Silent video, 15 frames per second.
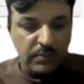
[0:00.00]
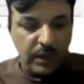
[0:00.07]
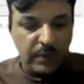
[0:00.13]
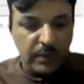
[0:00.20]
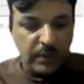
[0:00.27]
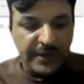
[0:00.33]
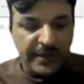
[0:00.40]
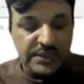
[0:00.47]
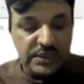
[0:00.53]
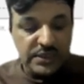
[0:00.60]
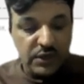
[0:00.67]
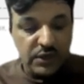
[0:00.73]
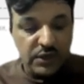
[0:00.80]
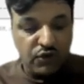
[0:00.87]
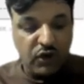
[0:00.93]
I'll press
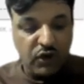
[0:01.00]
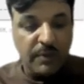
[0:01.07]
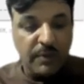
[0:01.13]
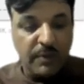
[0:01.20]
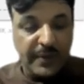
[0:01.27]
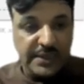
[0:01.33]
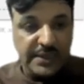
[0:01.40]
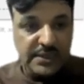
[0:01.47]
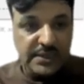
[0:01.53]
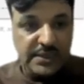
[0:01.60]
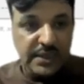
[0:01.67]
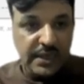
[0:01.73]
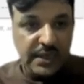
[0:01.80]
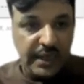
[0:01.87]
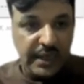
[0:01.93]

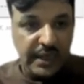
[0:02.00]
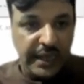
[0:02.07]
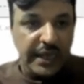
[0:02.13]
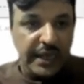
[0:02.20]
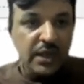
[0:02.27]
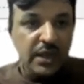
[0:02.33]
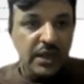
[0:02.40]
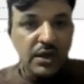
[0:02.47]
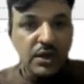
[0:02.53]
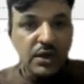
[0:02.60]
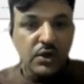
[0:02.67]
Ctrl+A